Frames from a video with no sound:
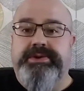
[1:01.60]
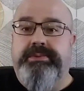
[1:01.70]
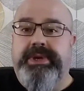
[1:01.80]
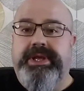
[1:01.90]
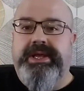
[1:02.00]

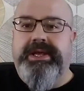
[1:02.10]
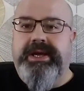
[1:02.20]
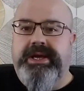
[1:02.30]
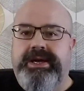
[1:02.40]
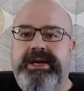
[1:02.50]
so many
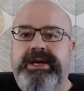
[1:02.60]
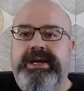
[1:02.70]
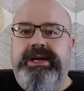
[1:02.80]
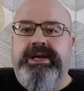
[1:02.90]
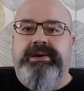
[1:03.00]

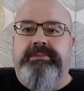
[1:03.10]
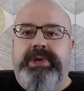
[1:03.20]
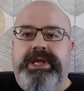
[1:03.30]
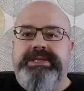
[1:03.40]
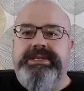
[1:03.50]

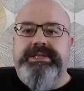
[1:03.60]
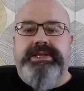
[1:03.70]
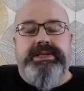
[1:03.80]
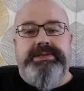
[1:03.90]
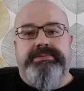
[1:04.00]
places
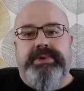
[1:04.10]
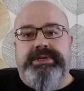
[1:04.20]
is